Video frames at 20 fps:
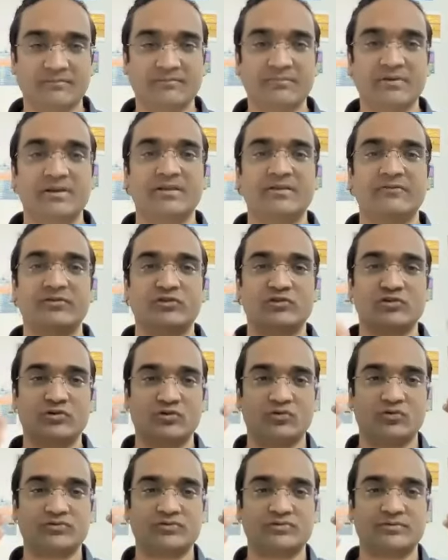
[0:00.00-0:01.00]
Breathe in with your
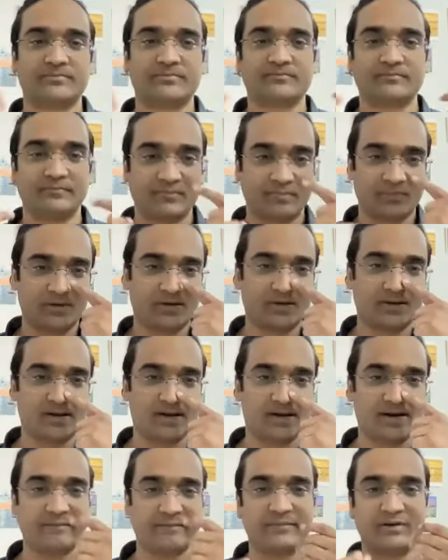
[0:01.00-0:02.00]
nose
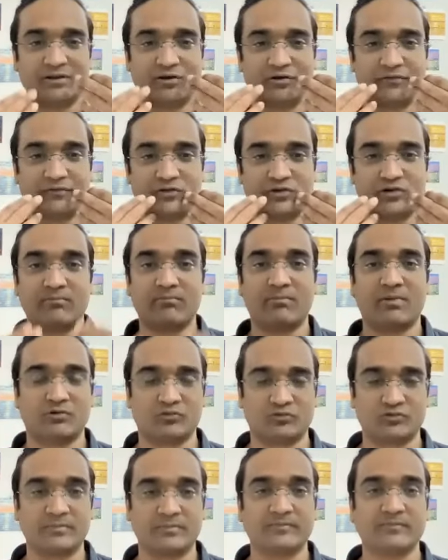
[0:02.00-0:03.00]
and breathe out with your
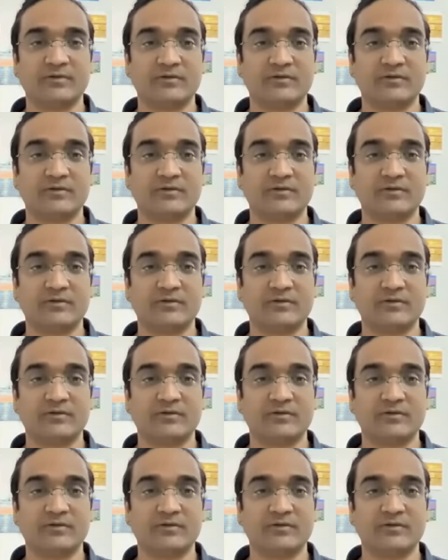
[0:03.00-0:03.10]
mouth.